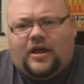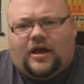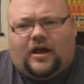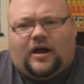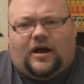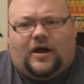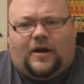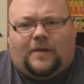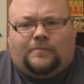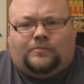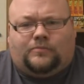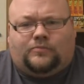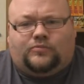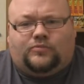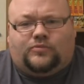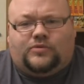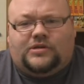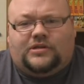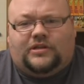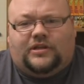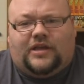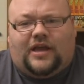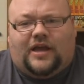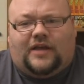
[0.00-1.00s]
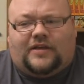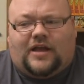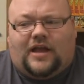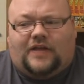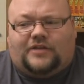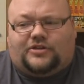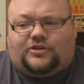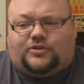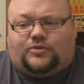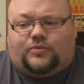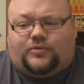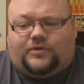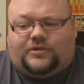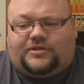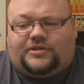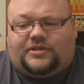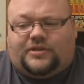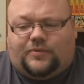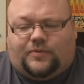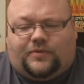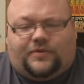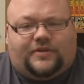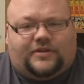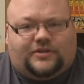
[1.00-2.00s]
Really, I just want to
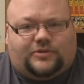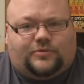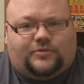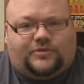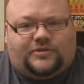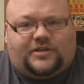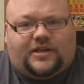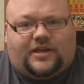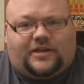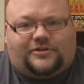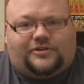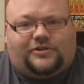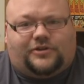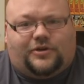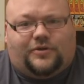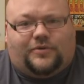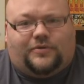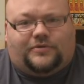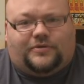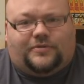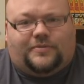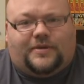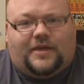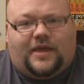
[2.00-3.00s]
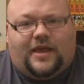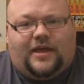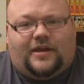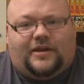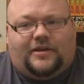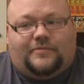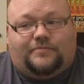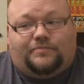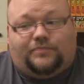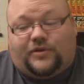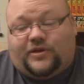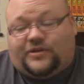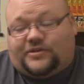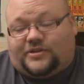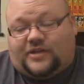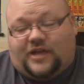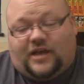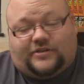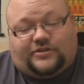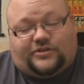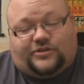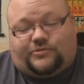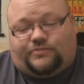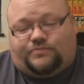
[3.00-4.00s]
see where this one's actually going to be headed. Plus,
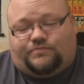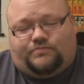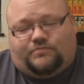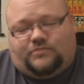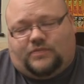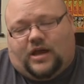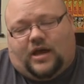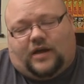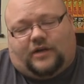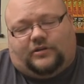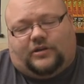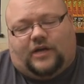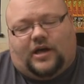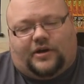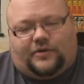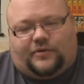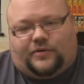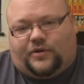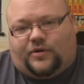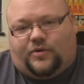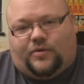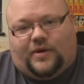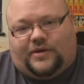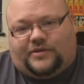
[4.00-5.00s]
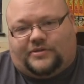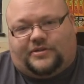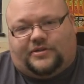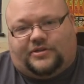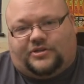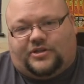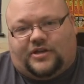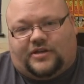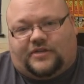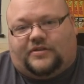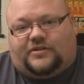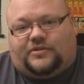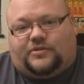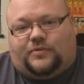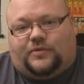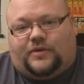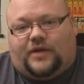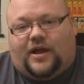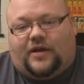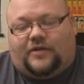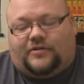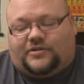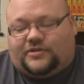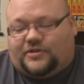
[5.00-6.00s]
I just got a lot of requests to check this one
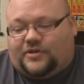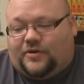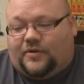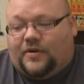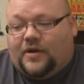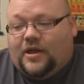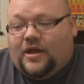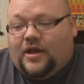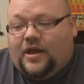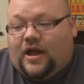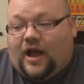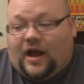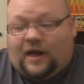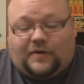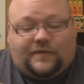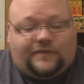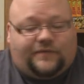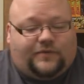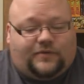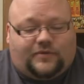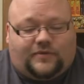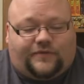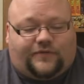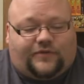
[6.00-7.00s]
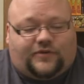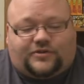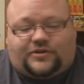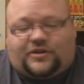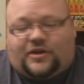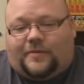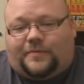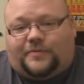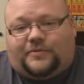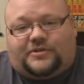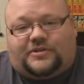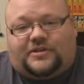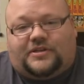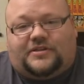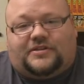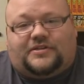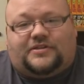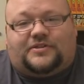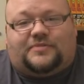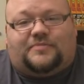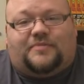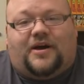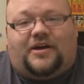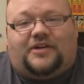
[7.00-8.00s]
out. So I reviewed the first couple
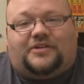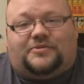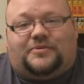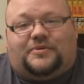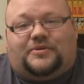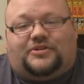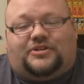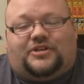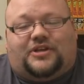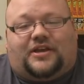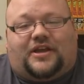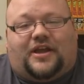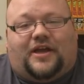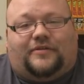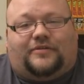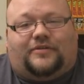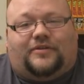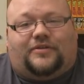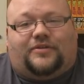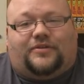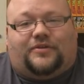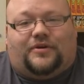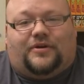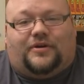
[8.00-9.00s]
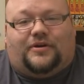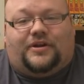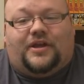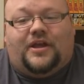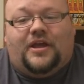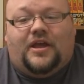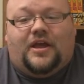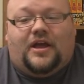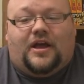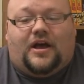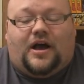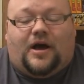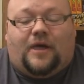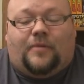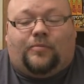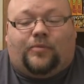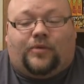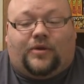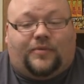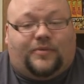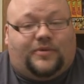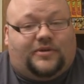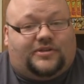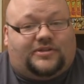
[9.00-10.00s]
seasons, might as well check out the third.
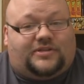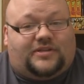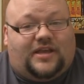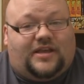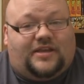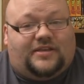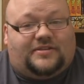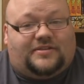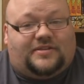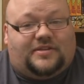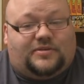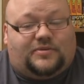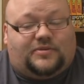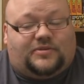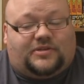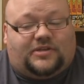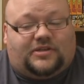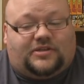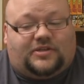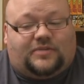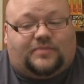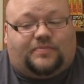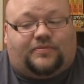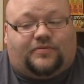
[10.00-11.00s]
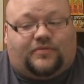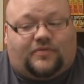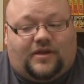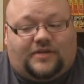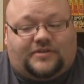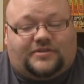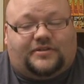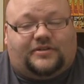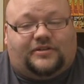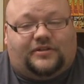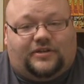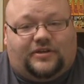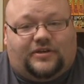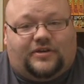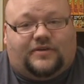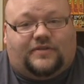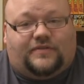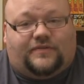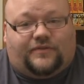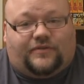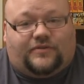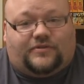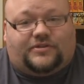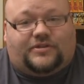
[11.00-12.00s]
What I will say is this was a surprisingly
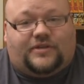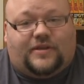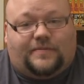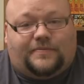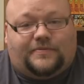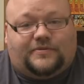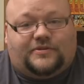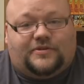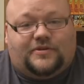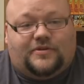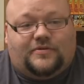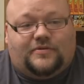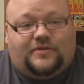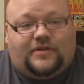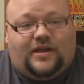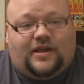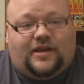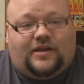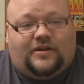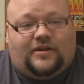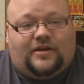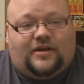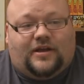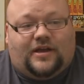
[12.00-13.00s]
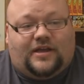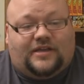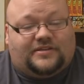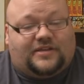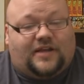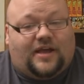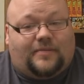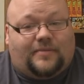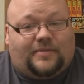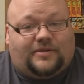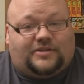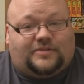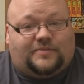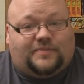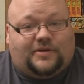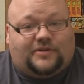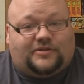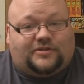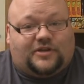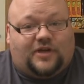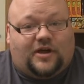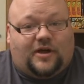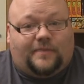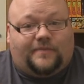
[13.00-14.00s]
good first episode and has got my
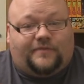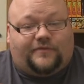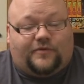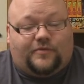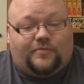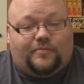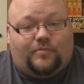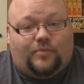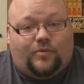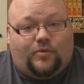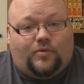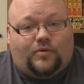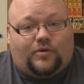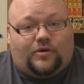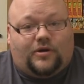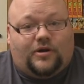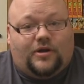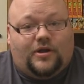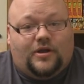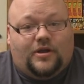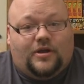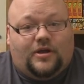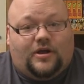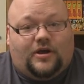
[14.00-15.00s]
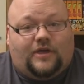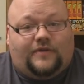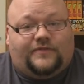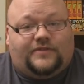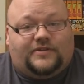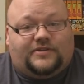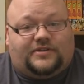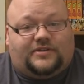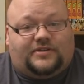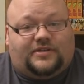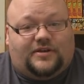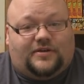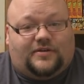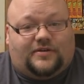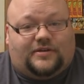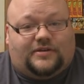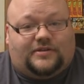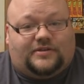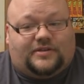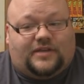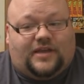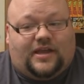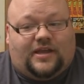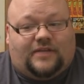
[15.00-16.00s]
spirits up for more of this
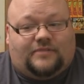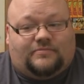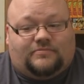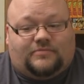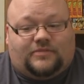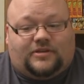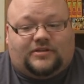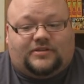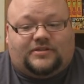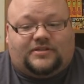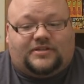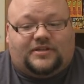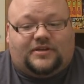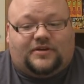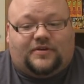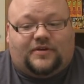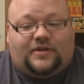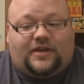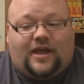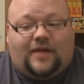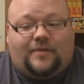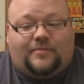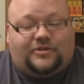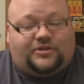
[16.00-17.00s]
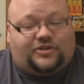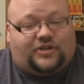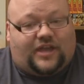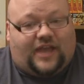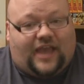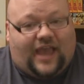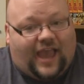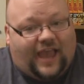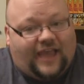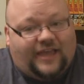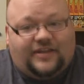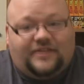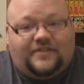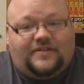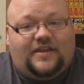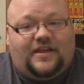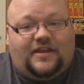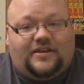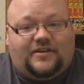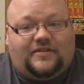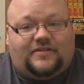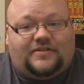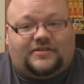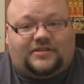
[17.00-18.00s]
series. And considering how much I hated the
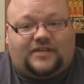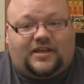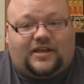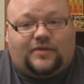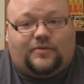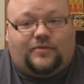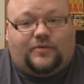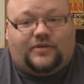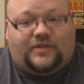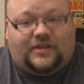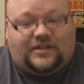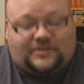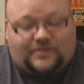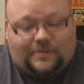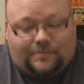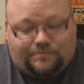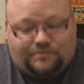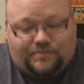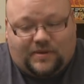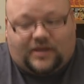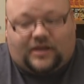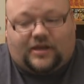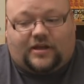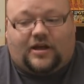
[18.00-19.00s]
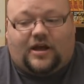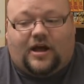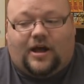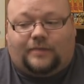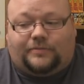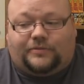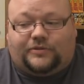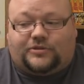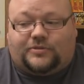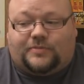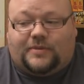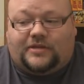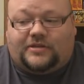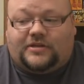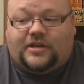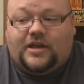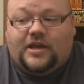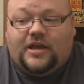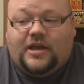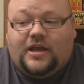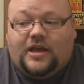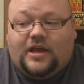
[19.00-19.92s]
end of the second one, that's a big accomplishment.